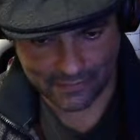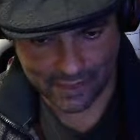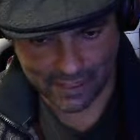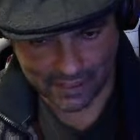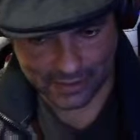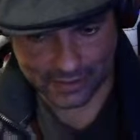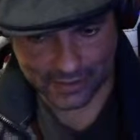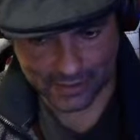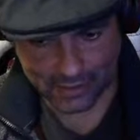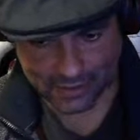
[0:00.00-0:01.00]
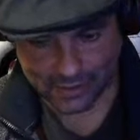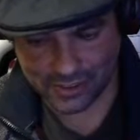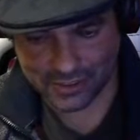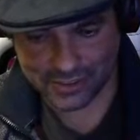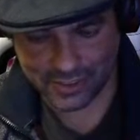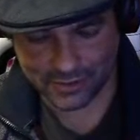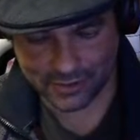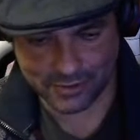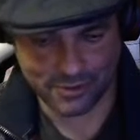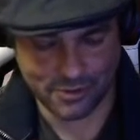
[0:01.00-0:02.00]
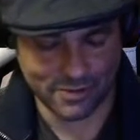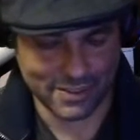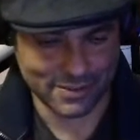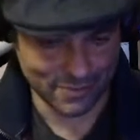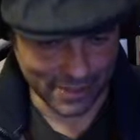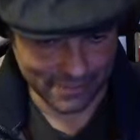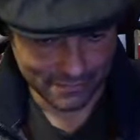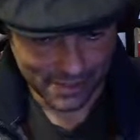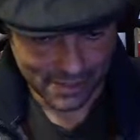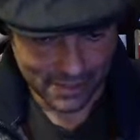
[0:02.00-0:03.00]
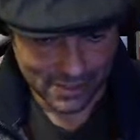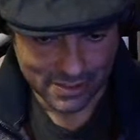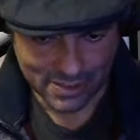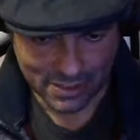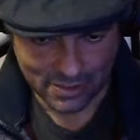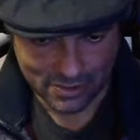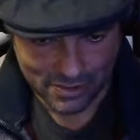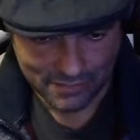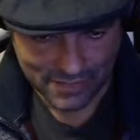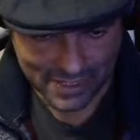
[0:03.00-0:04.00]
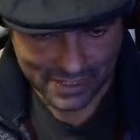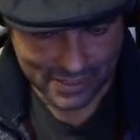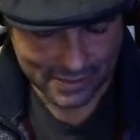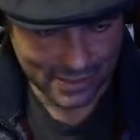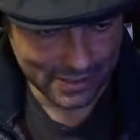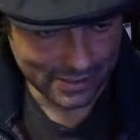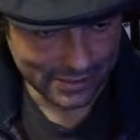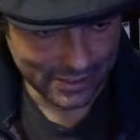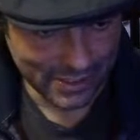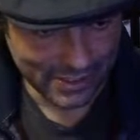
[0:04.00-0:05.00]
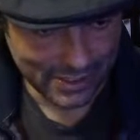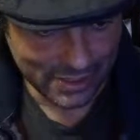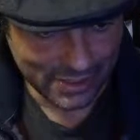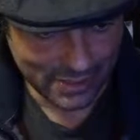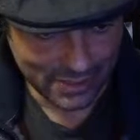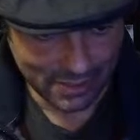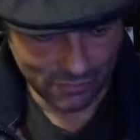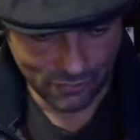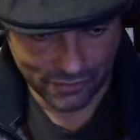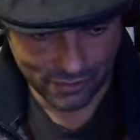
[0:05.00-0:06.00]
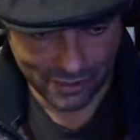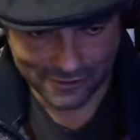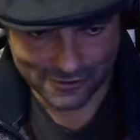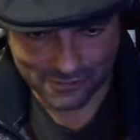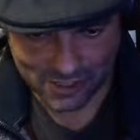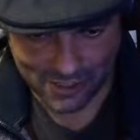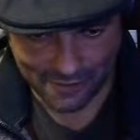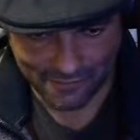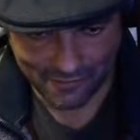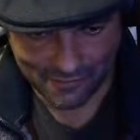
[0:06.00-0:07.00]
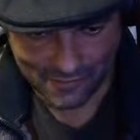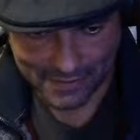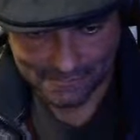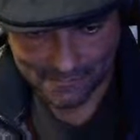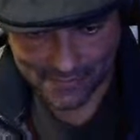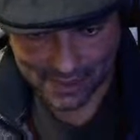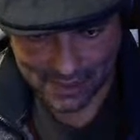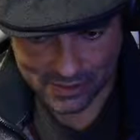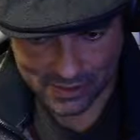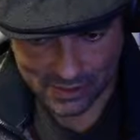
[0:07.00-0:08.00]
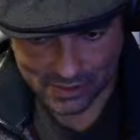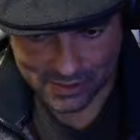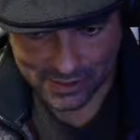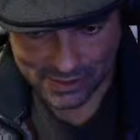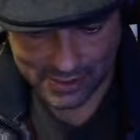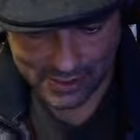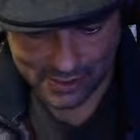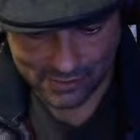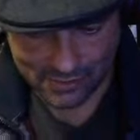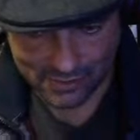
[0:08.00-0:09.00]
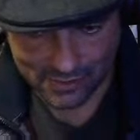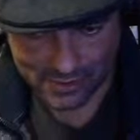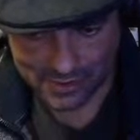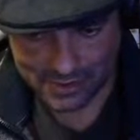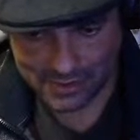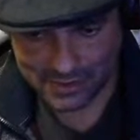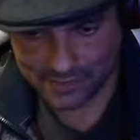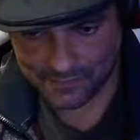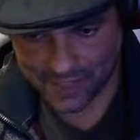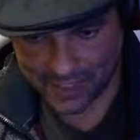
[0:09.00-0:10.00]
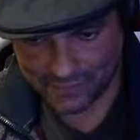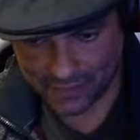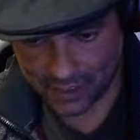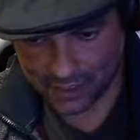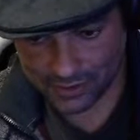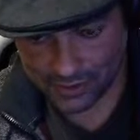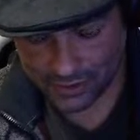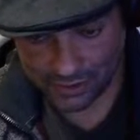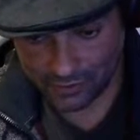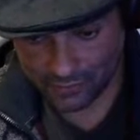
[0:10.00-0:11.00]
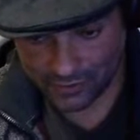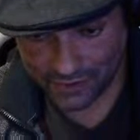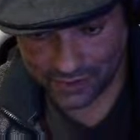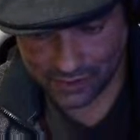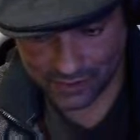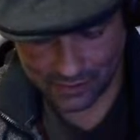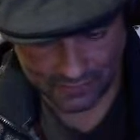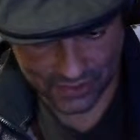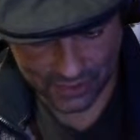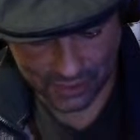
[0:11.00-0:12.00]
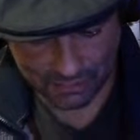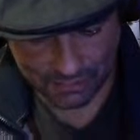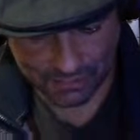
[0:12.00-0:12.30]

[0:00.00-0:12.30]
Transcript: And I think also the executor thread. Okay, so that I think that changed. I think they moved around some stuff. So this needs to have the architecture of this chip.